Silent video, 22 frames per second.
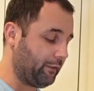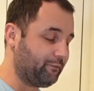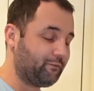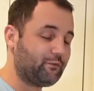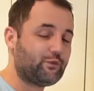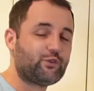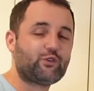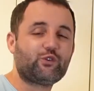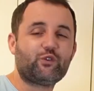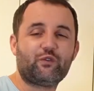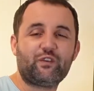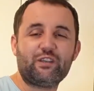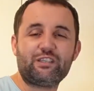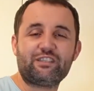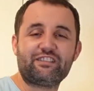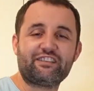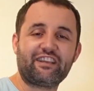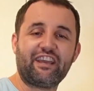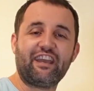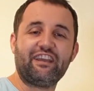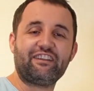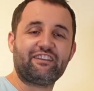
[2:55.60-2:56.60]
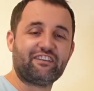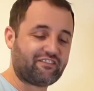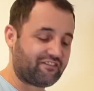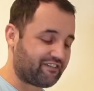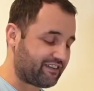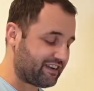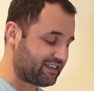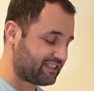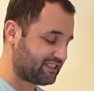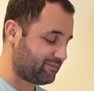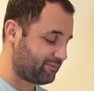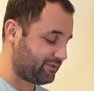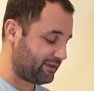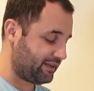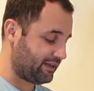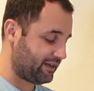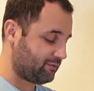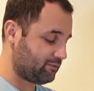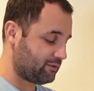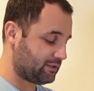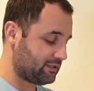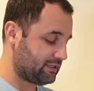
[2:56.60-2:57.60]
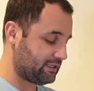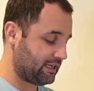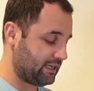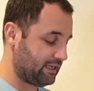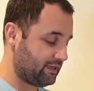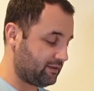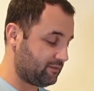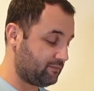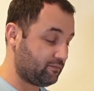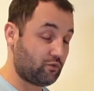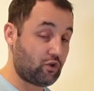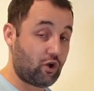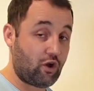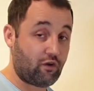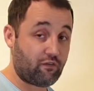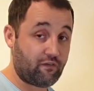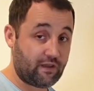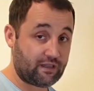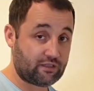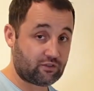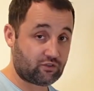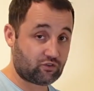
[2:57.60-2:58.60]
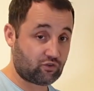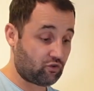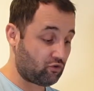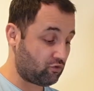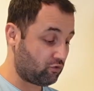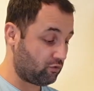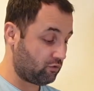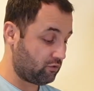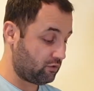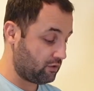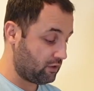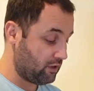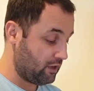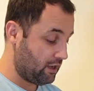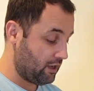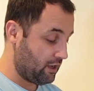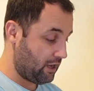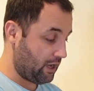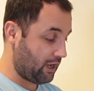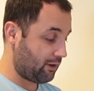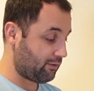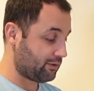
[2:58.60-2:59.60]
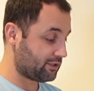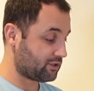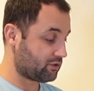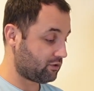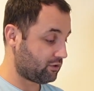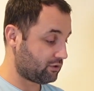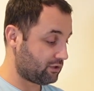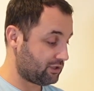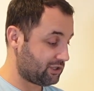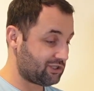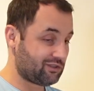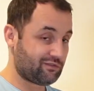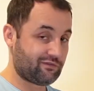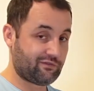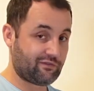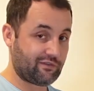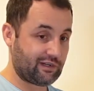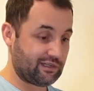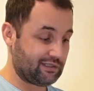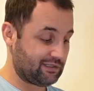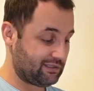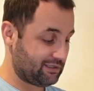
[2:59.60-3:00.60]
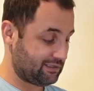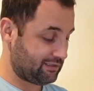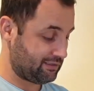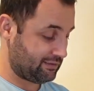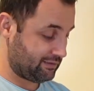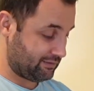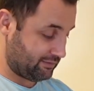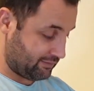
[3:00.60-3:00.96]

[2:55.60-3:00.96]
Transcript: sophisticated recipe, I would say. No offense to all our Scottish friends.